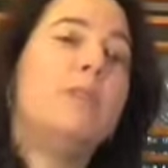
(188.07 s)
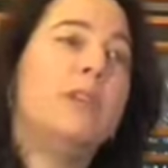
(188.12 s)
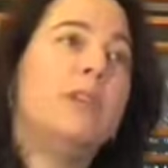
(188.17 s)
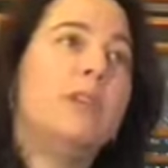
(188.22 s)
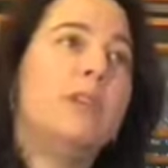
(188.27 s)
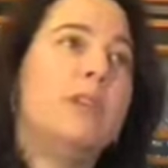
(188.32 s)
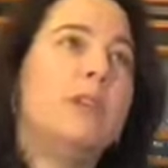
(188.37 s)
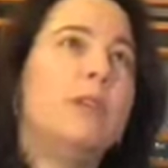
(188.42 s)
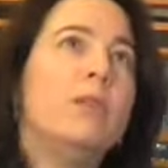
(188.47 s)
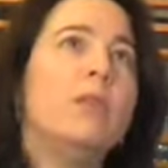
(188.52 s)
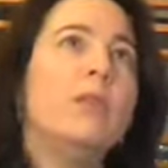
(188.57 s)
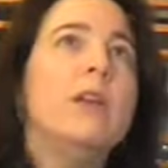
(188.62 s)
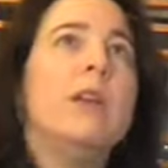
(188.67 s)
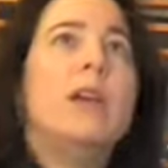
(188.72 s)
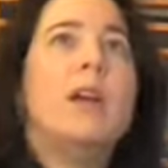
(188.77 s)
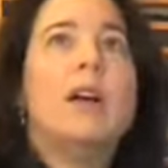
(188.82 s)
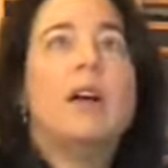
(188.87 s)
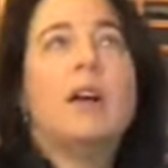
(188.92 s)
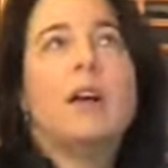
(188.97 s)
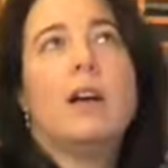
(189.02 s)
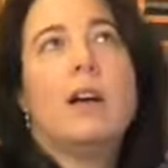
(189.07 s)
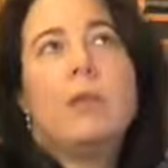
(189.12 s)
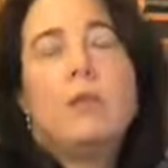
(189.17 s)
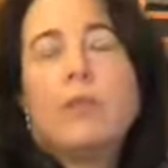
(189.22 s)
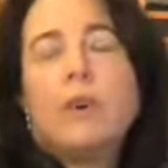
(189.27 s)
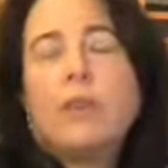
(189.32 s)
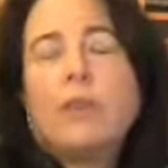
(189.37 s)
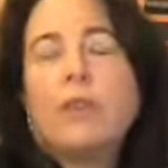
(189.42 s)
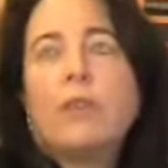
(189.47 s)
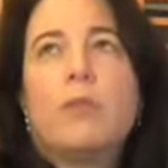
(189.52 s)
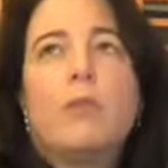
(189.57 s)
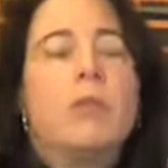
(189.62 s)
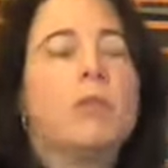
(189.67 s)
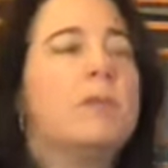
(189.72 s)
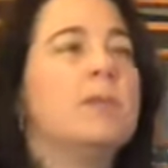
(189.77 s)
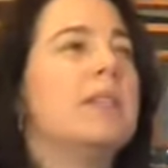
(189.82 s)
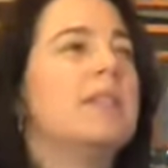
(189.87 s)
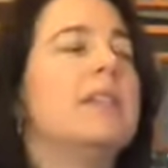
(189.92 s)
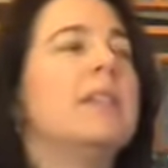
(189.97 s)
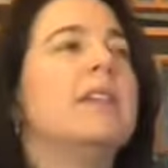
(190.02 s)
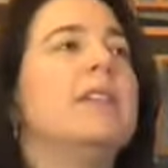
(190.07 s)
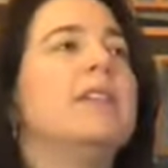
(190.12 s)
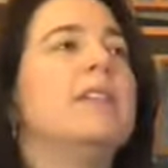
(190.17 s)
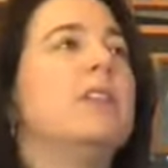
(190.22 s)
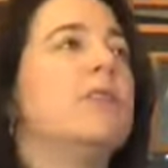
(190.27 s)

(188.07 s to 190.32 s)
window where the group says,